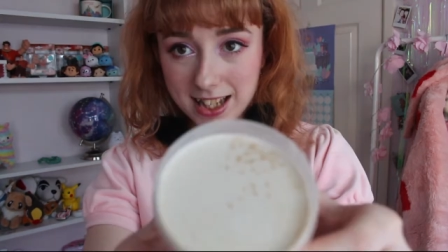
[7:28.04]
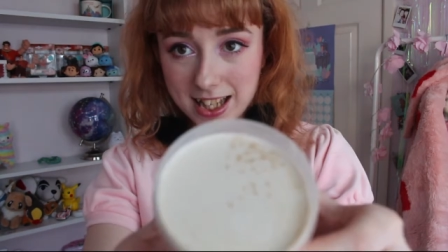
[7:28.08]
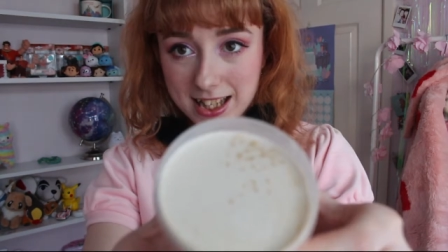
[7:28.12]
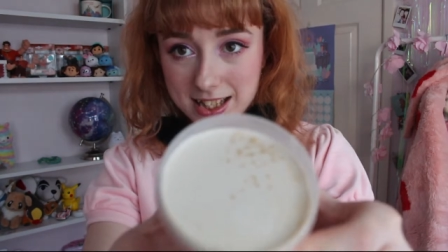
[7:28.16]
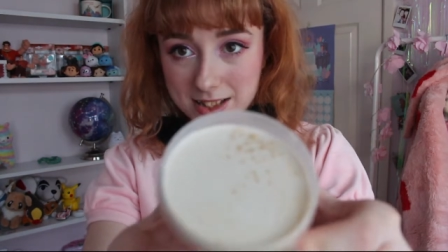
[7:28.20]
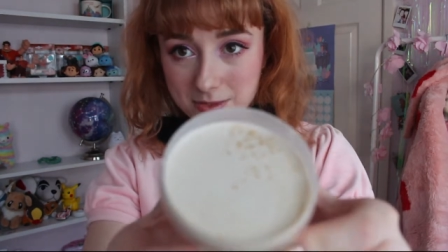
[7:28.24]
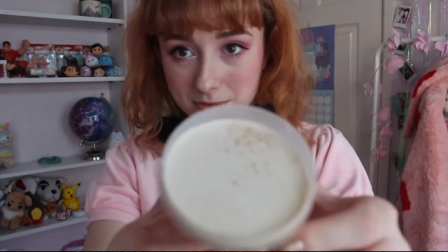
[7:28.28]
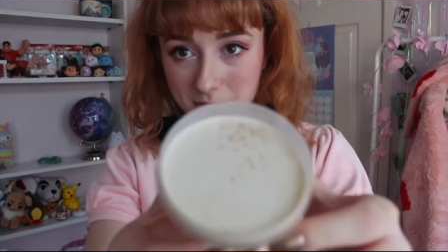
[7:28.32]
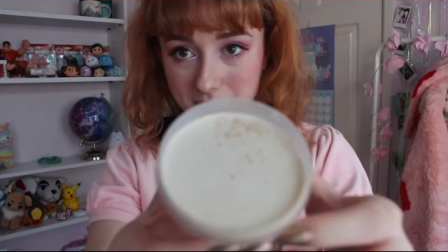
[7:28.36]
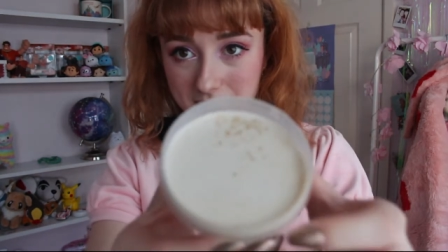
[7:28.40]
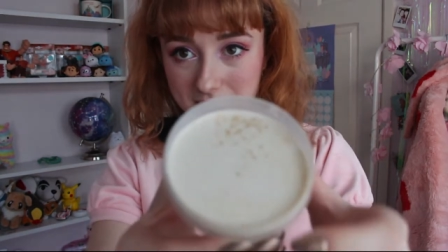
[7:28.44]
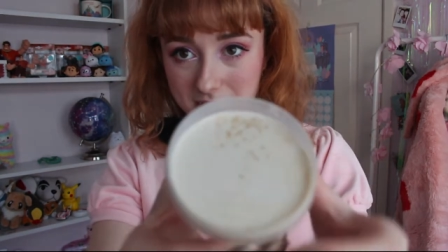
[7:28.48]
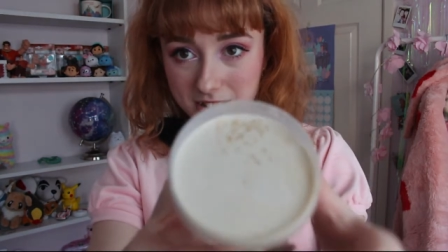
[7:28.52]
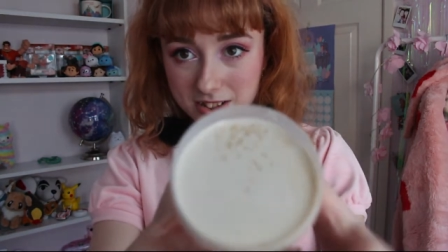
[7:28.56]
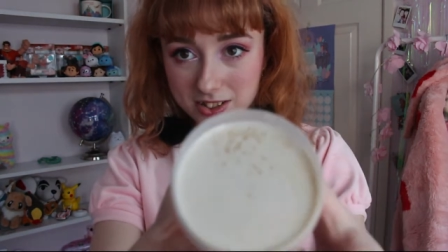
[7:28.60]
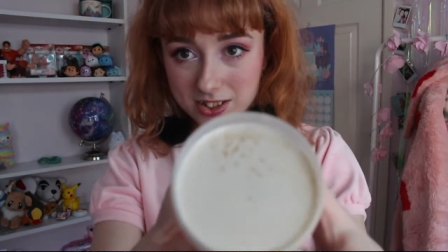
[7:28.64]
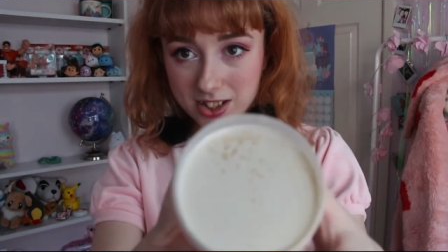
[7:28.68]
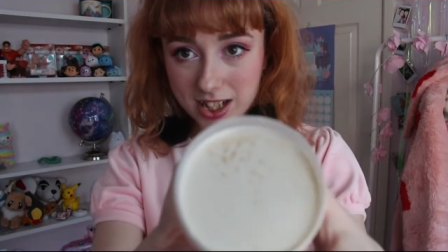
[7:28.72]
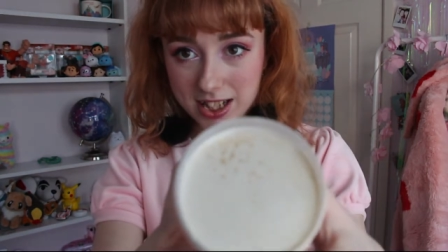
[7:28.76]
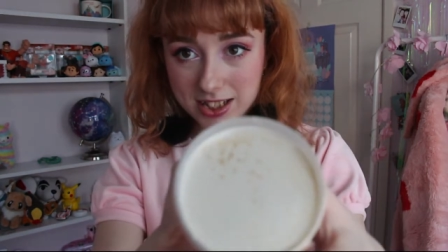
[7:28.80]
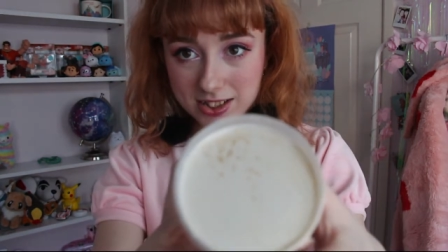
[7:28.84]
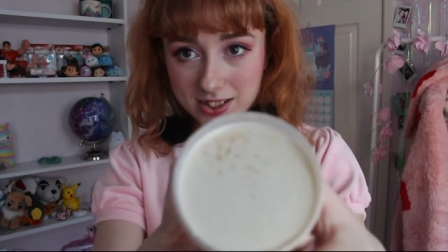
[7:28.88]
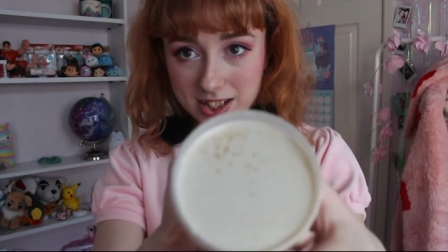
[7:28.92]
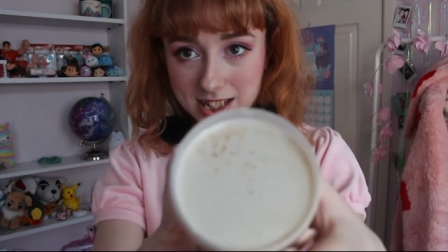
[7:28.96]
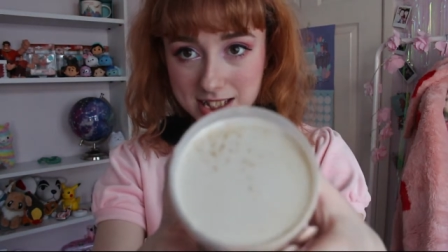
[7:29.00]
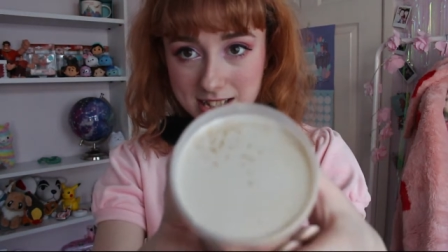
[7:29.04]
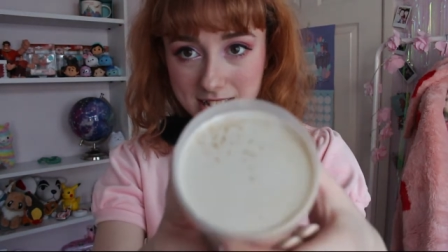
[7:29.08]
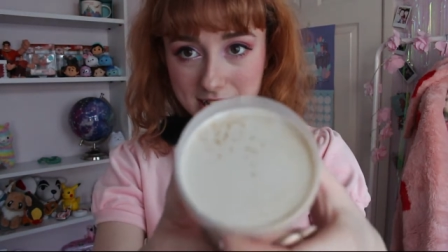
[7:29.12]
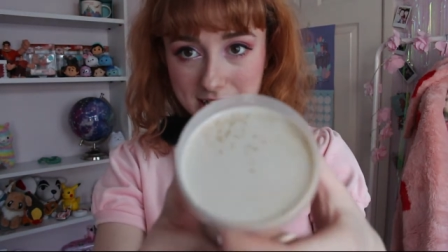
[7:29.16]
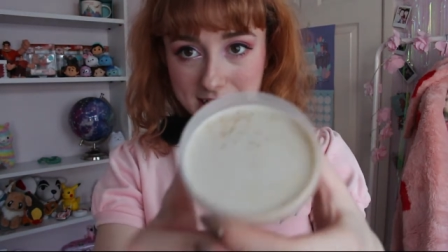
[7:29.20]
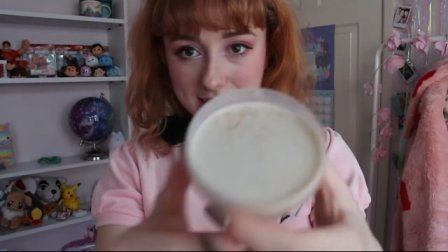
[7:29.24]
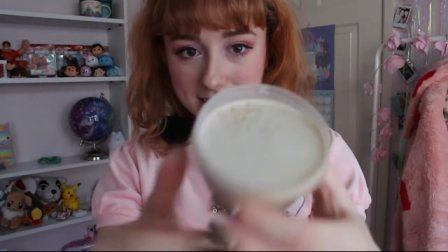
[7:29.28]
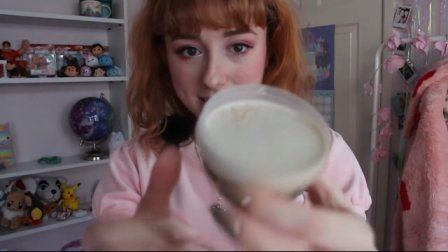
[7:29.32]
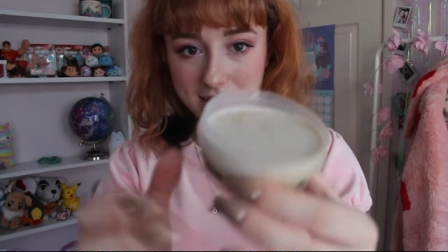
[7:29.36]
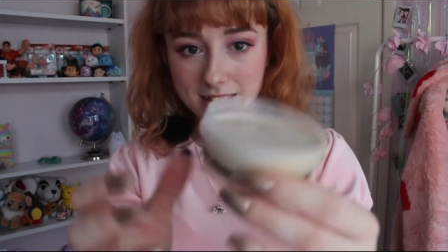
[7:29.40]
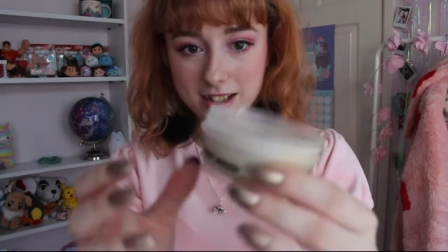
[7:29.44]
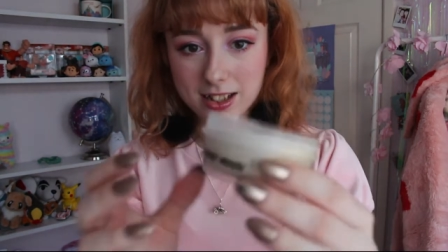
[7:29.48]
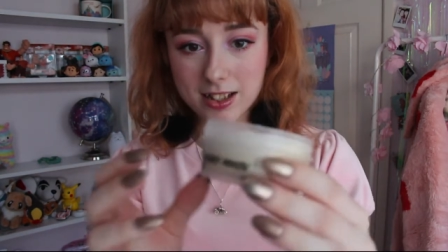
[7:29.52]
that's what it looks like so it's
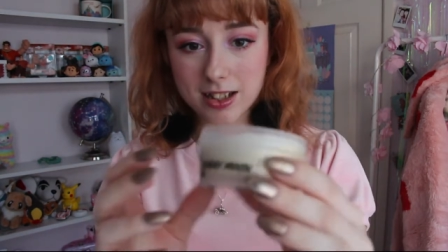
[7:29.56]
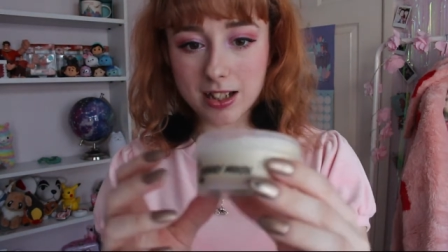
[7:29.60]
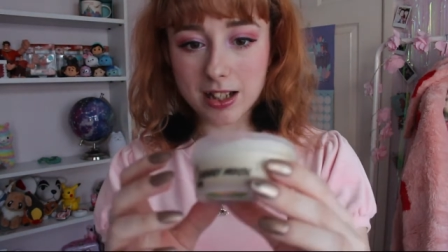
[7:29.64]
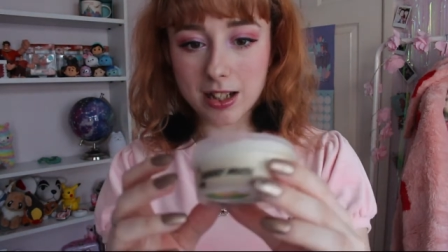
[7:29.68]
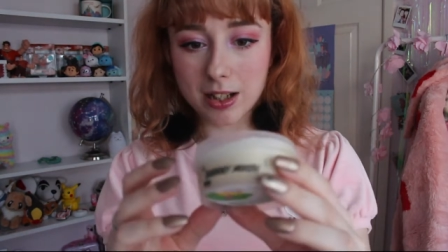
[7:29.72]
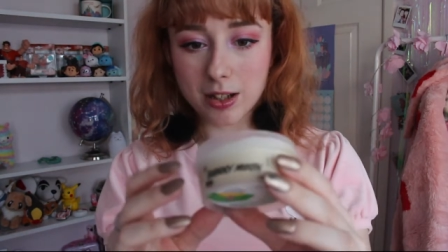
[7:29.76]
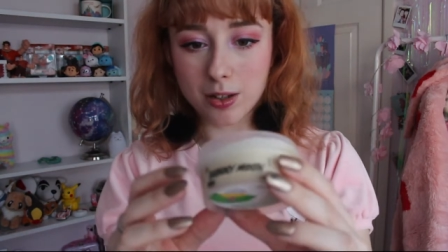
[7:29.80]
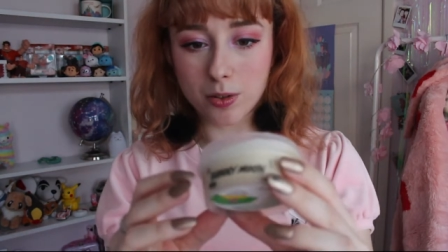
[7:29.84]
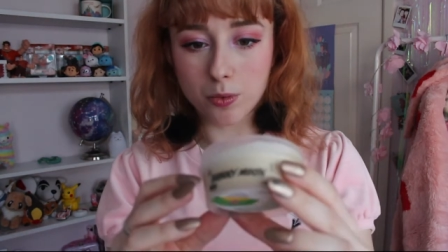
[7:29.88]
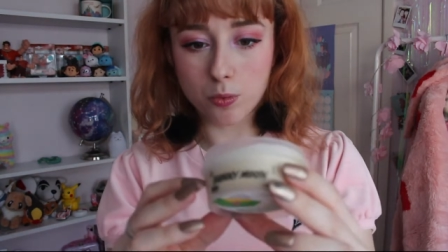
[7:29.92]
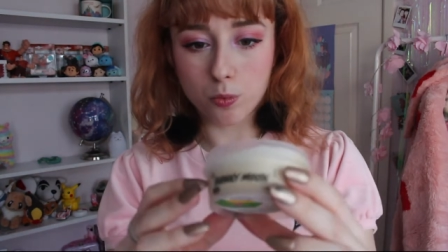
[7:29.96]
like a